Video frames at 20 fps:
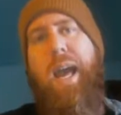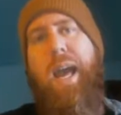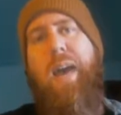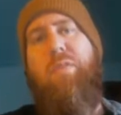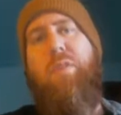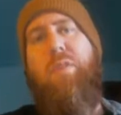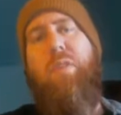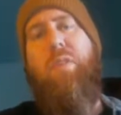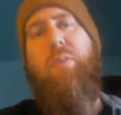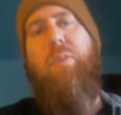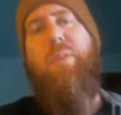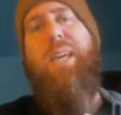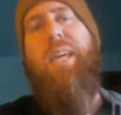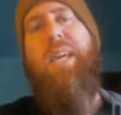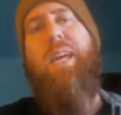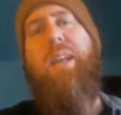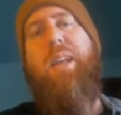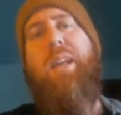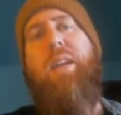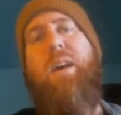have at the
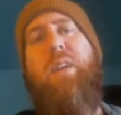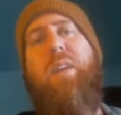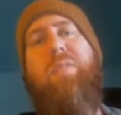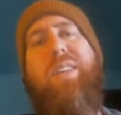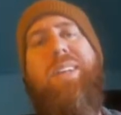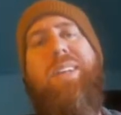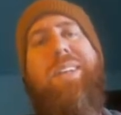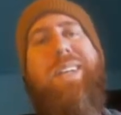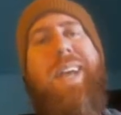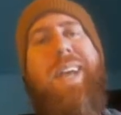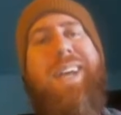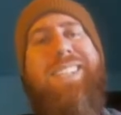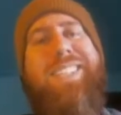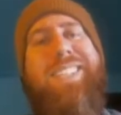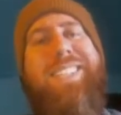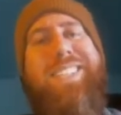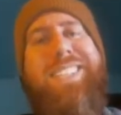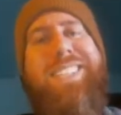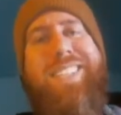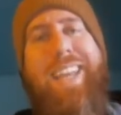beginning of the
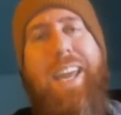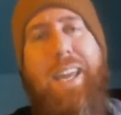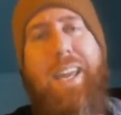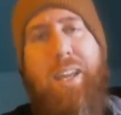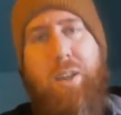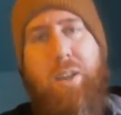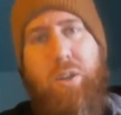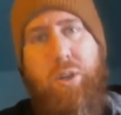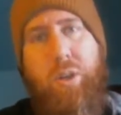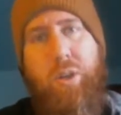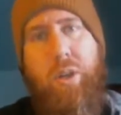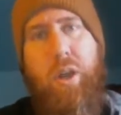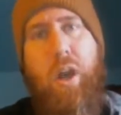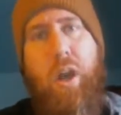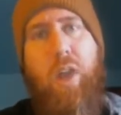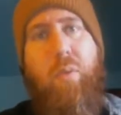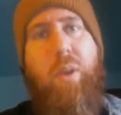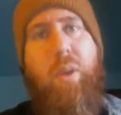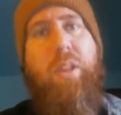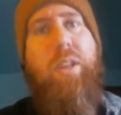next stage
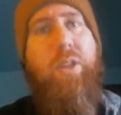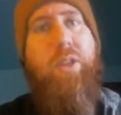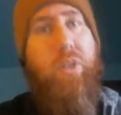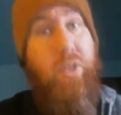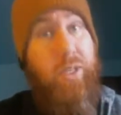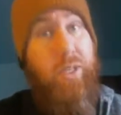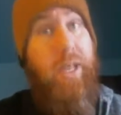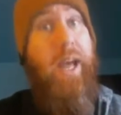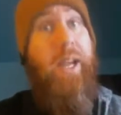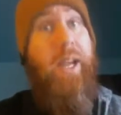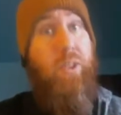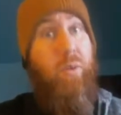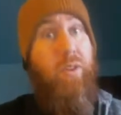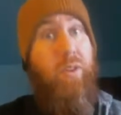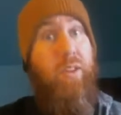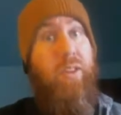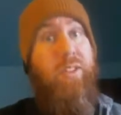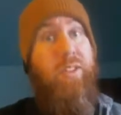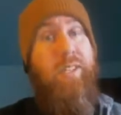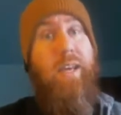of religious texts
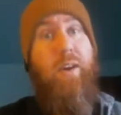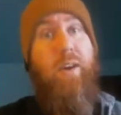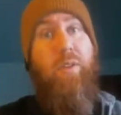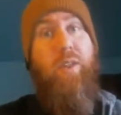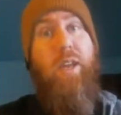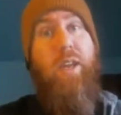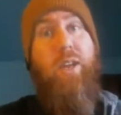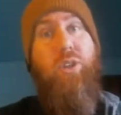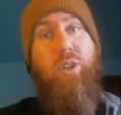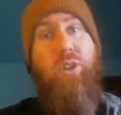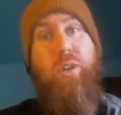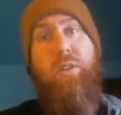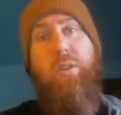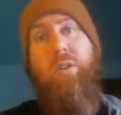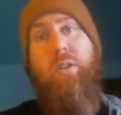within South Asia,